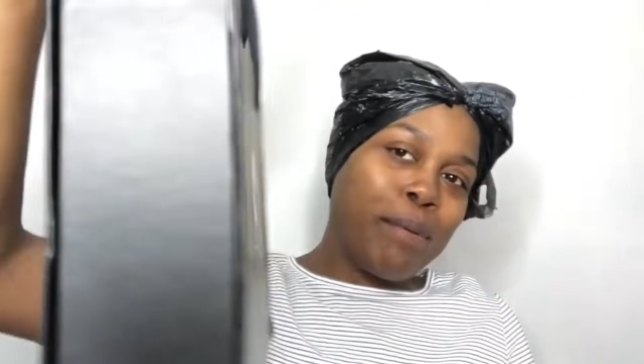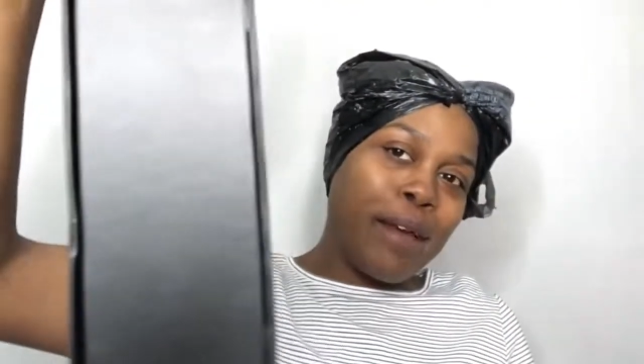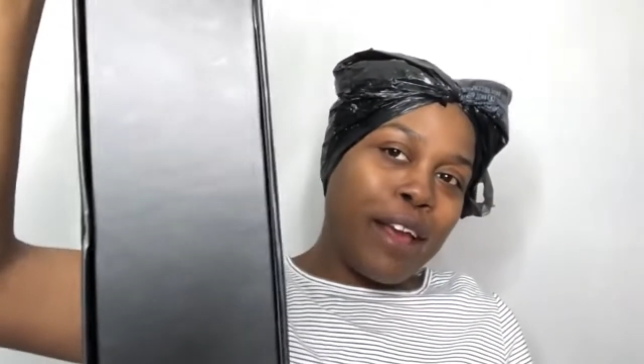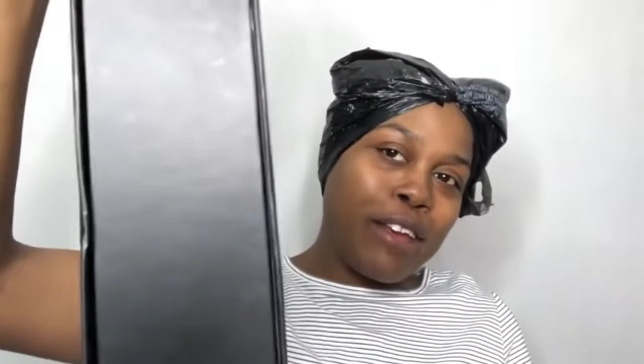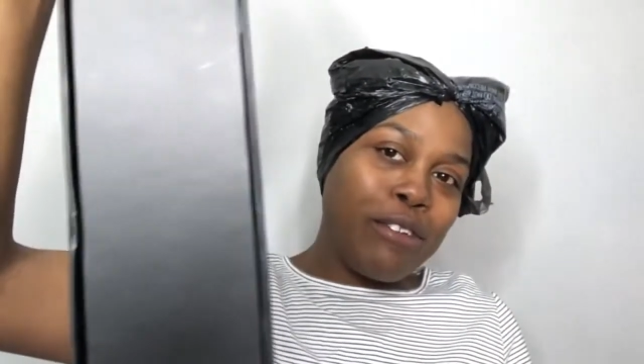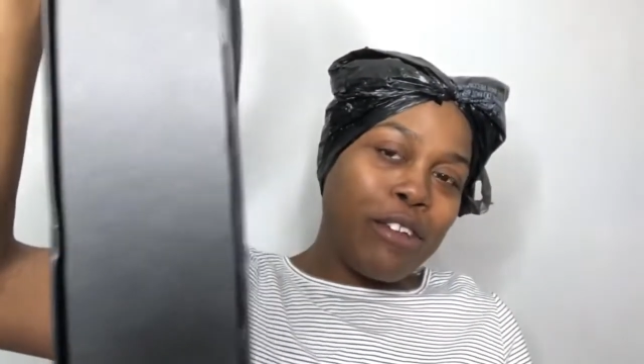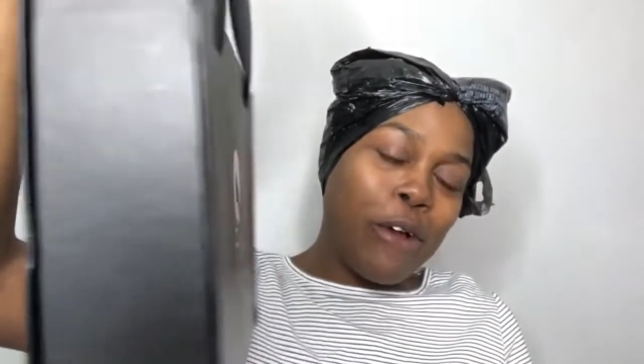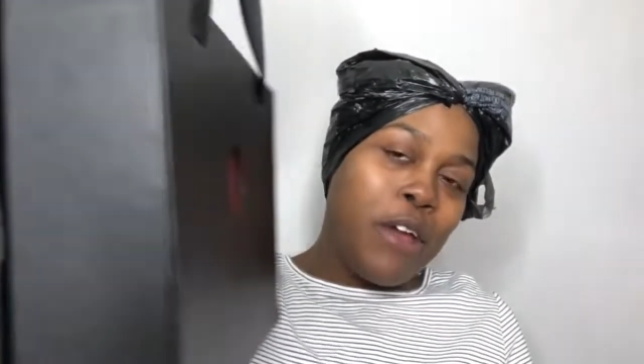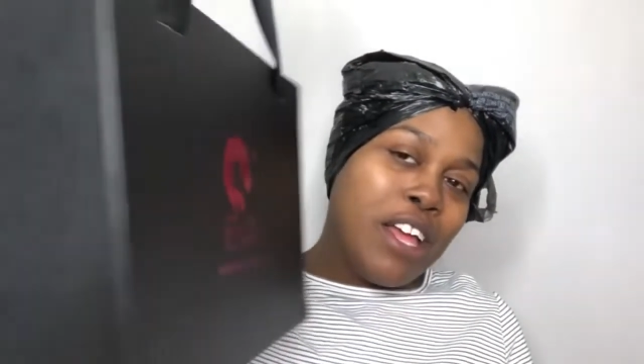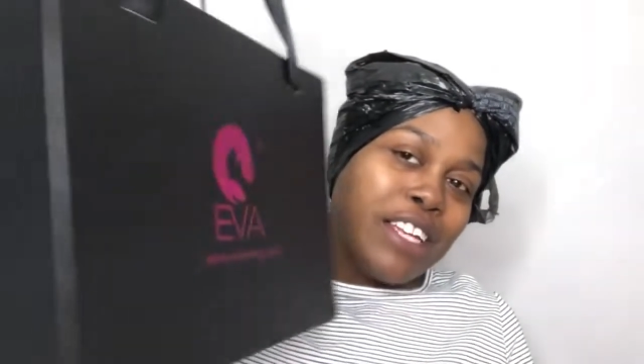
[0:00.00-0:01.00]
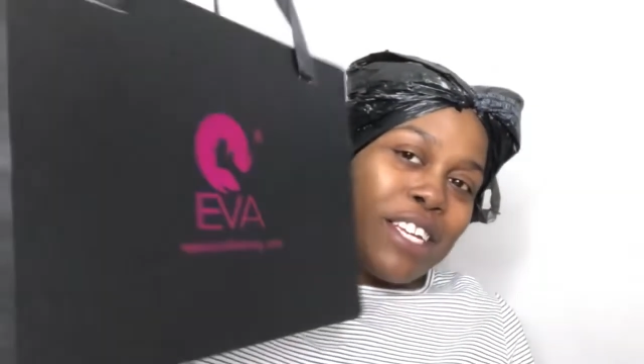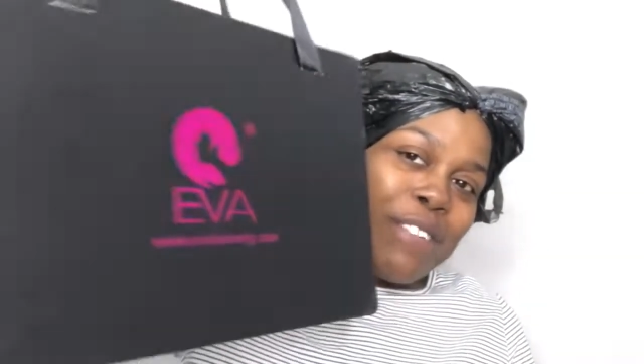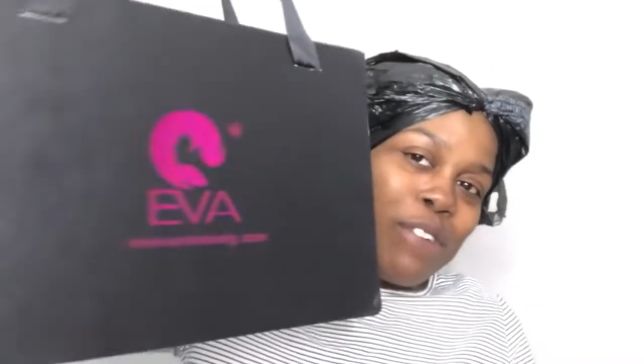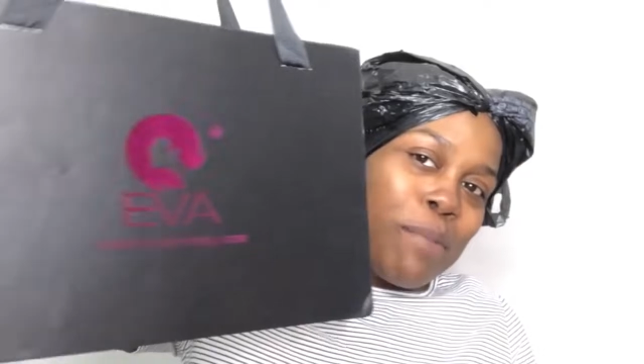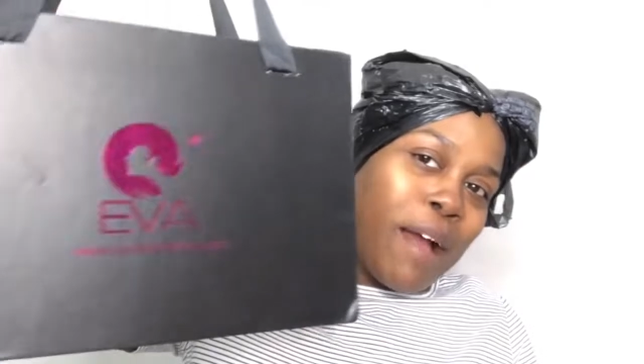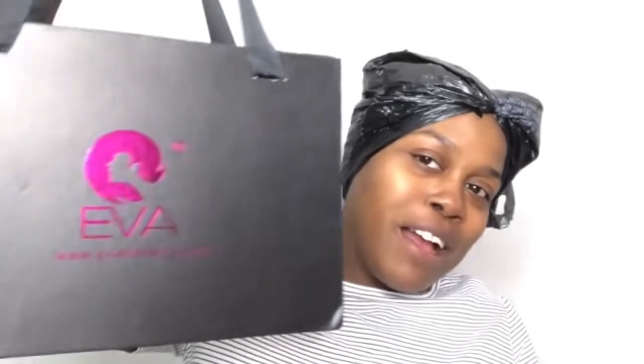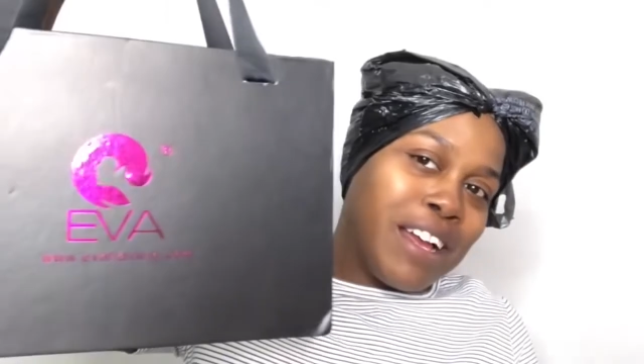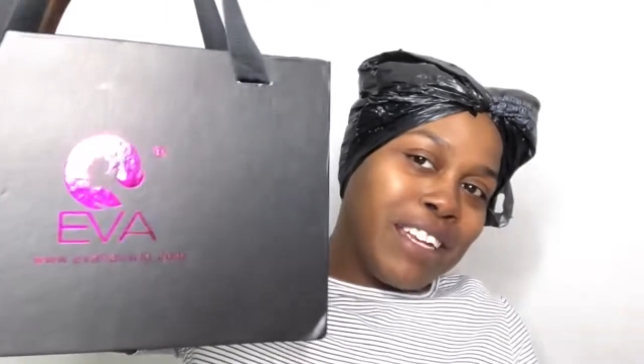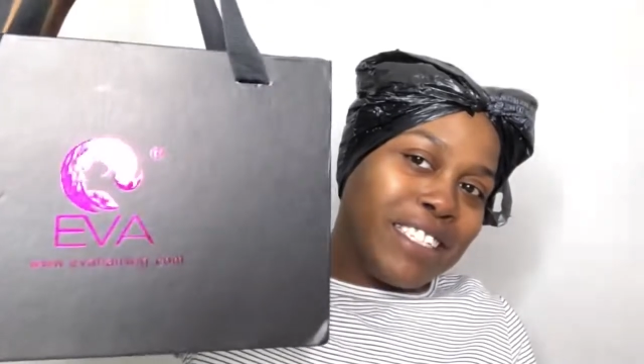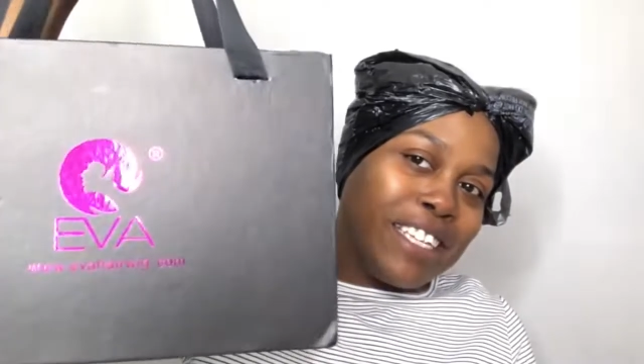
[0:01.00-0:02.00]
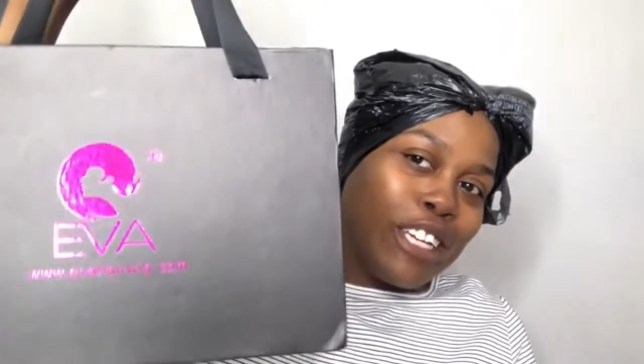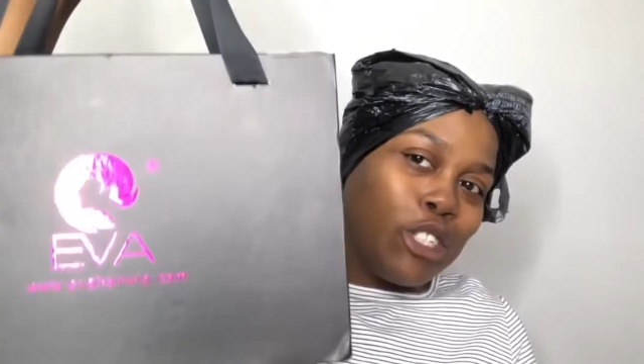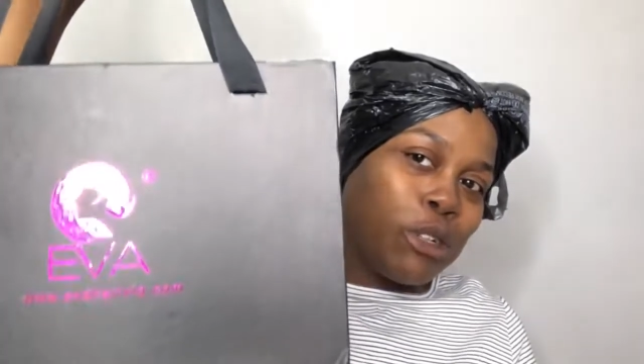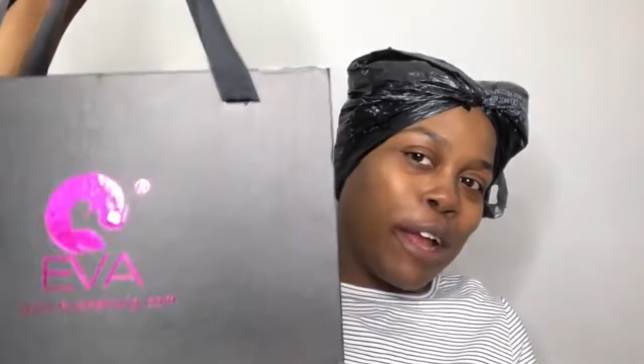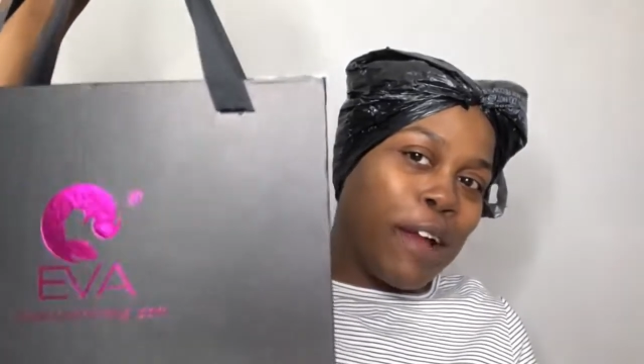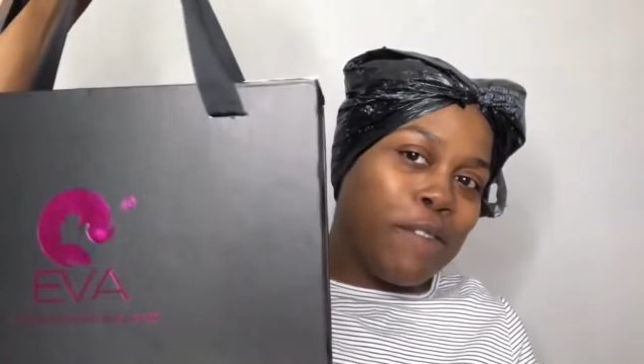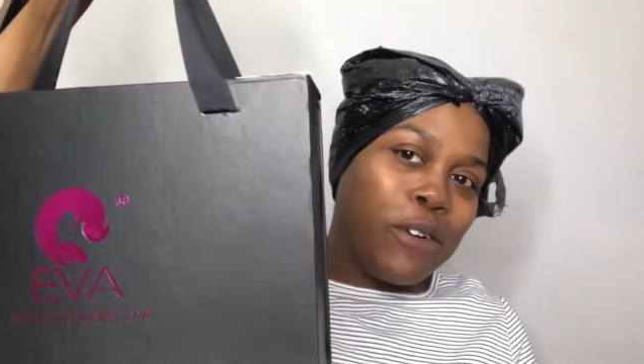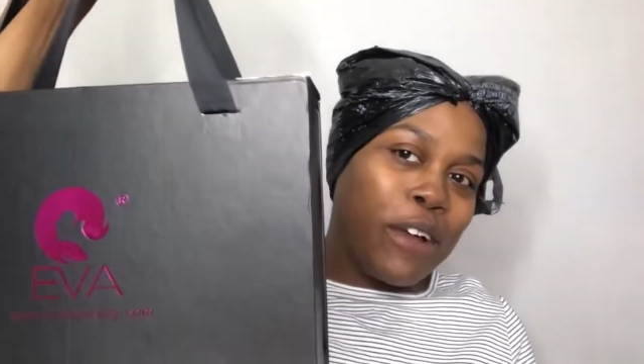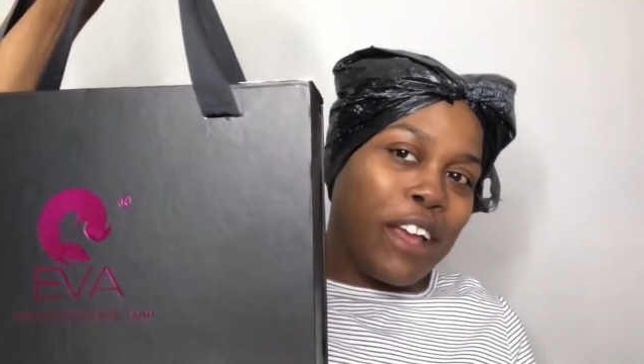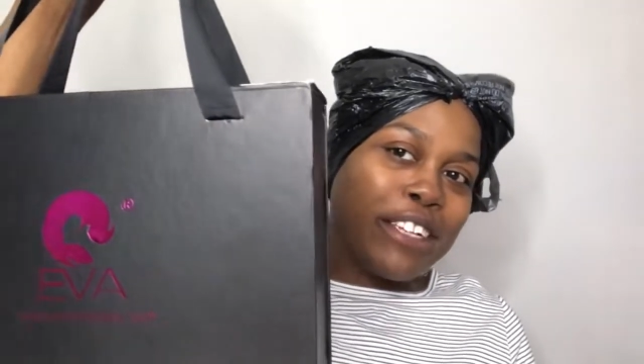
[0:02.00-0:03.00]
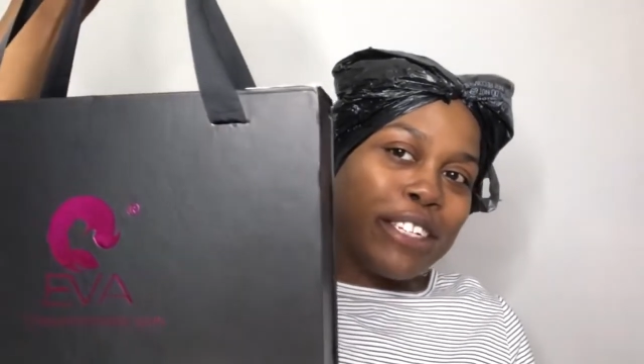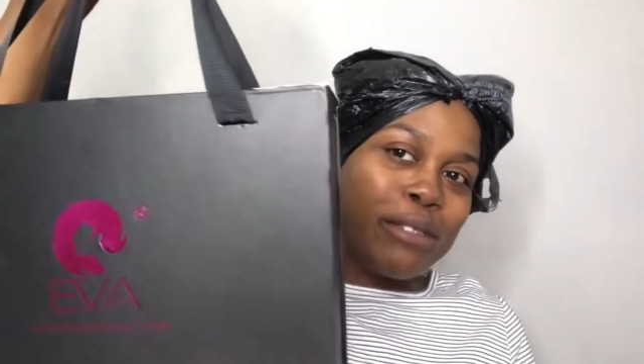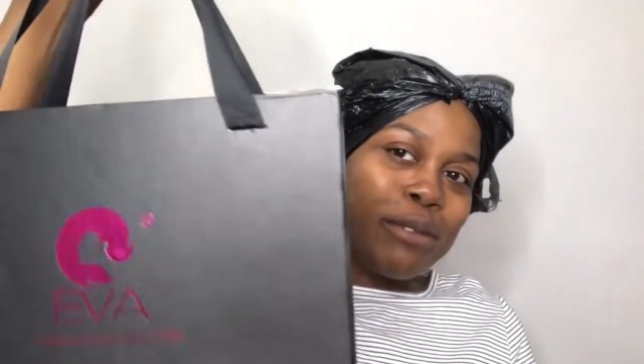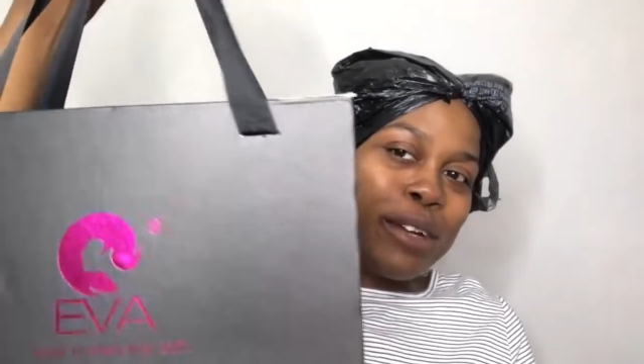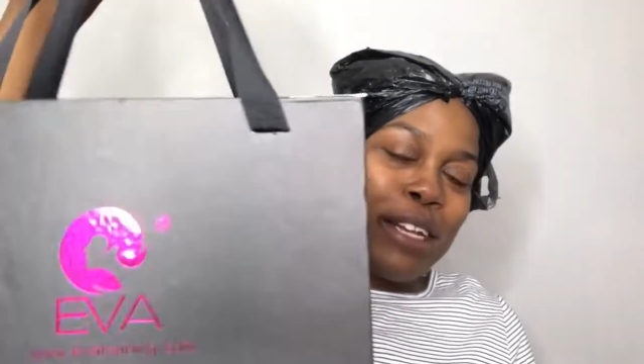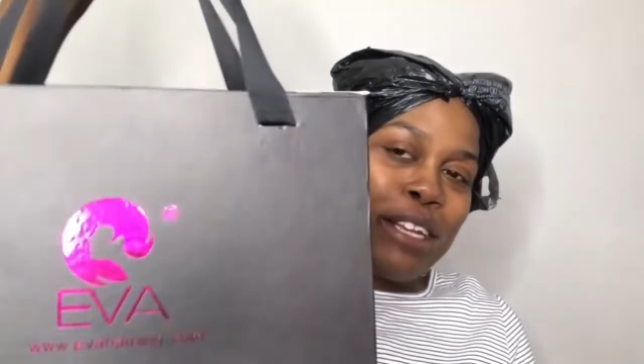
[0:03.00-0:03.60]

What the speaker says: pack, you know. This for my honeys that travel and just really,